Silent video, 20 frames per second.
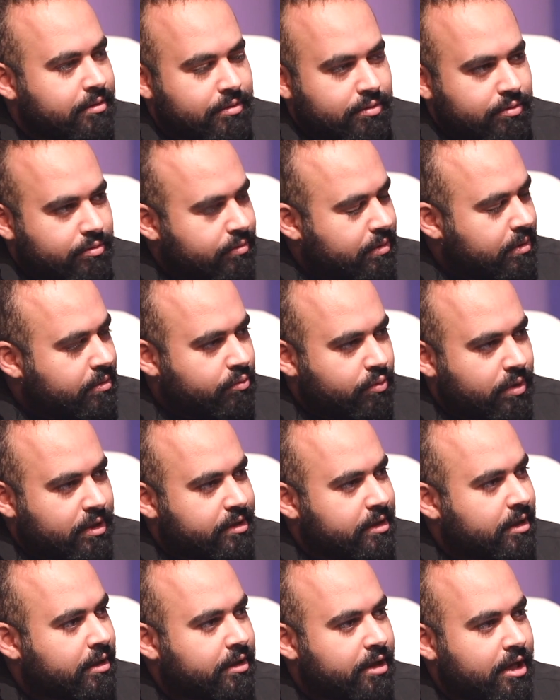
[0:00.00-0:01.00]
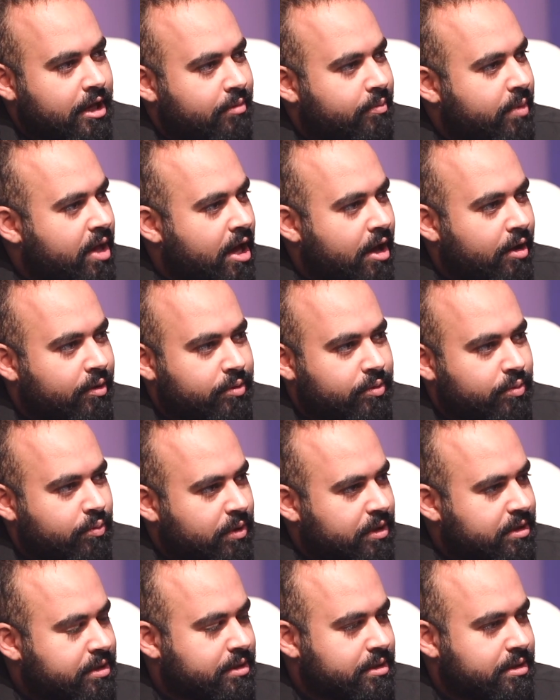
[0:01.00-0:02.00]
What are they about?
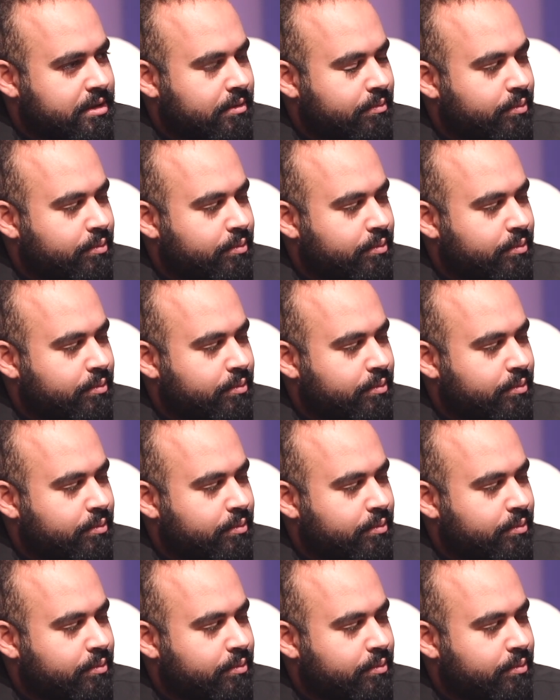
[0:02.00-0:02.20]
What's the